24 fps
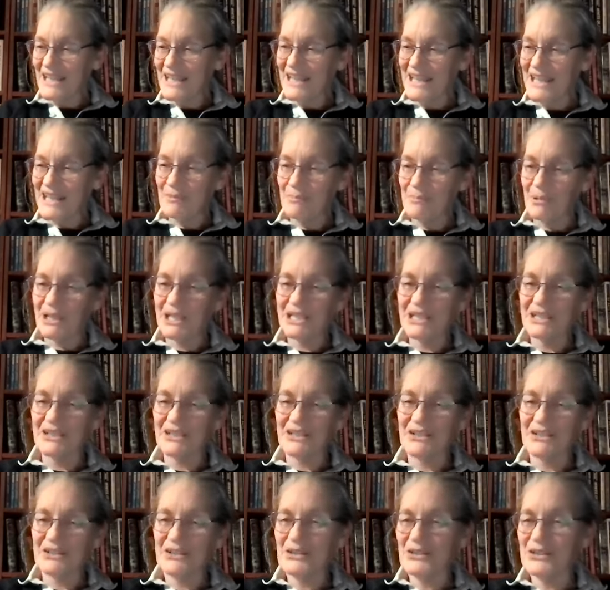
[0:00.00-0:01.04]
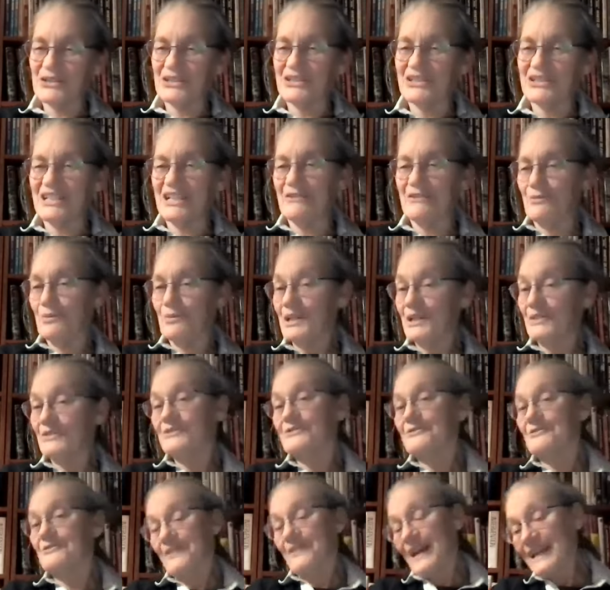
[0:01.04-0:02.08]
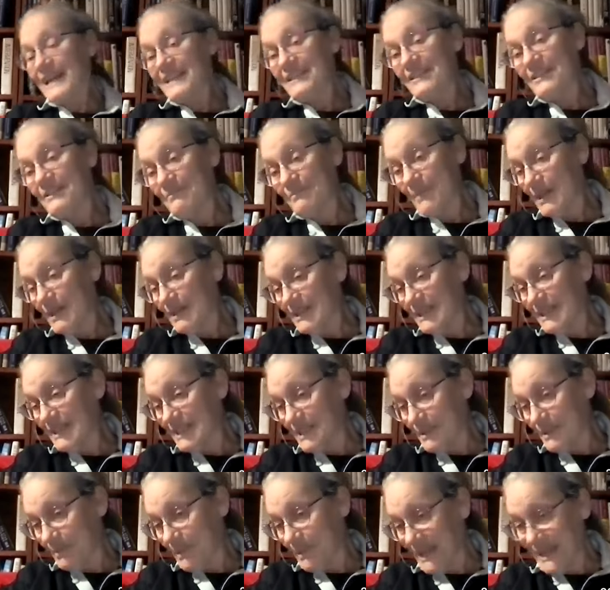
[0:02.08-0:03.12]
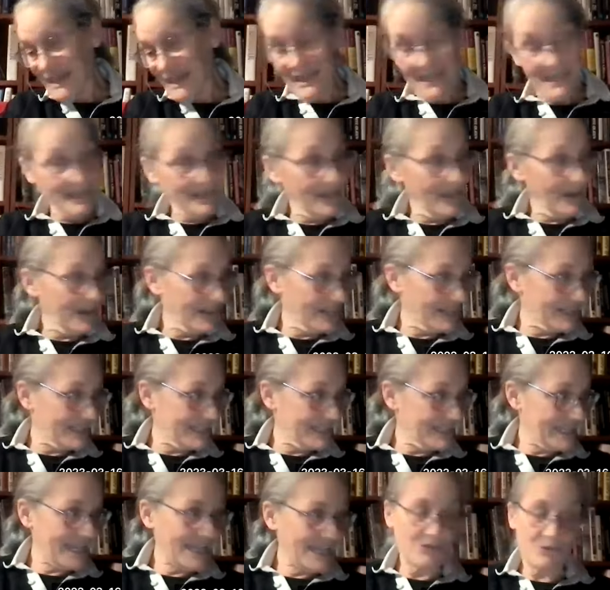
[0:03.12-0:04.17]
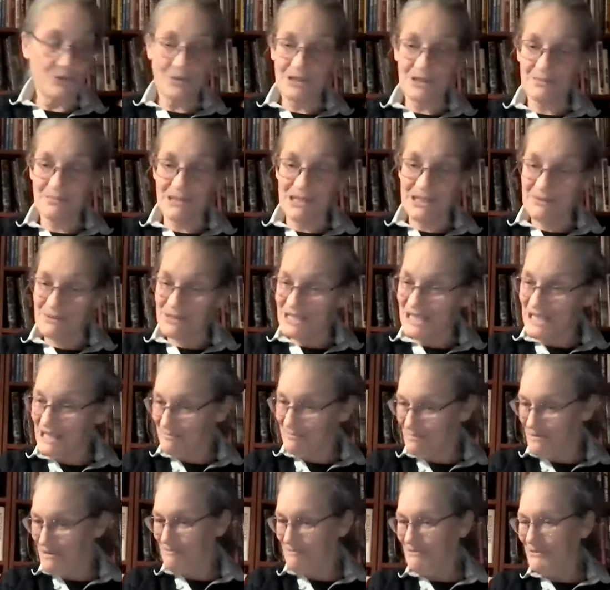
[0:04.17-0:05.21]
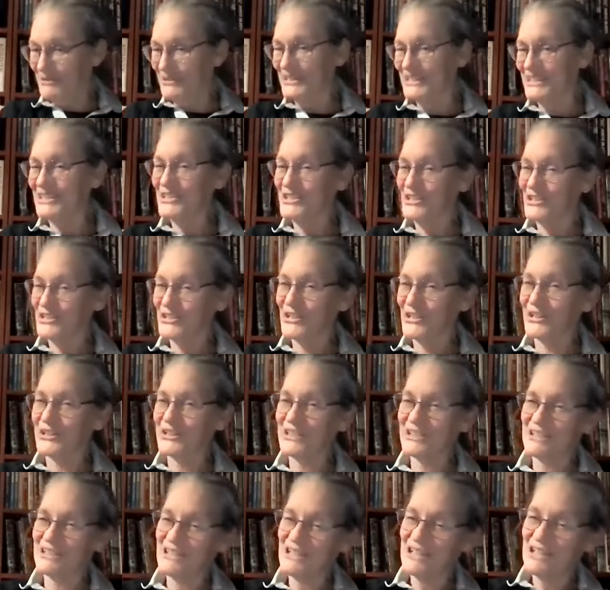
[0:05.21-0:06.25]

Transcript: anybody could, if we could find the money to pay the architects or anybody, would they be willing to start